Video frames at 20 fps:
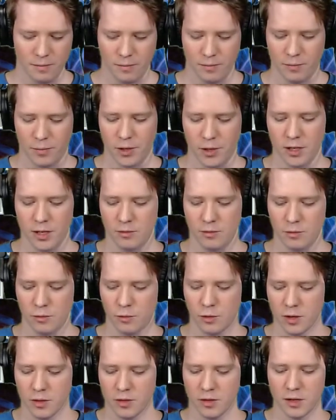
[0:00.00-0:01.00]
but
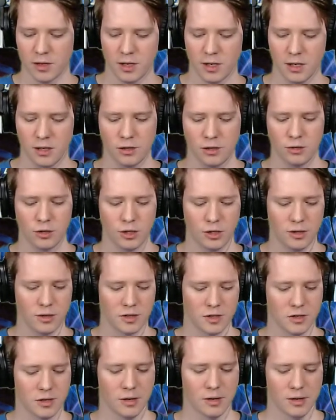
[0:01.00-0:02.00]
one thing that you should
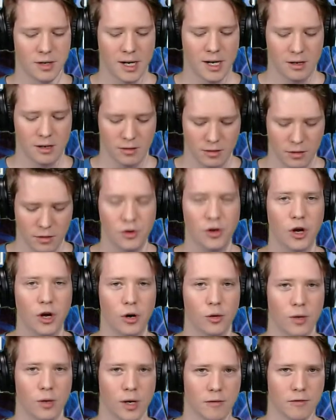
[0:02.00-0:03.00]
start out
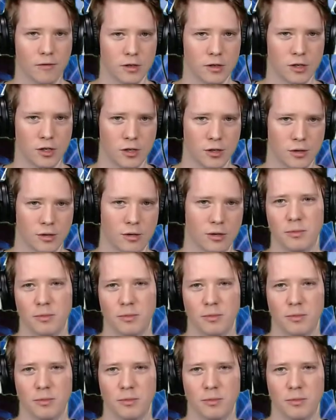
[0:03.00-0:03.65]
knowing for sure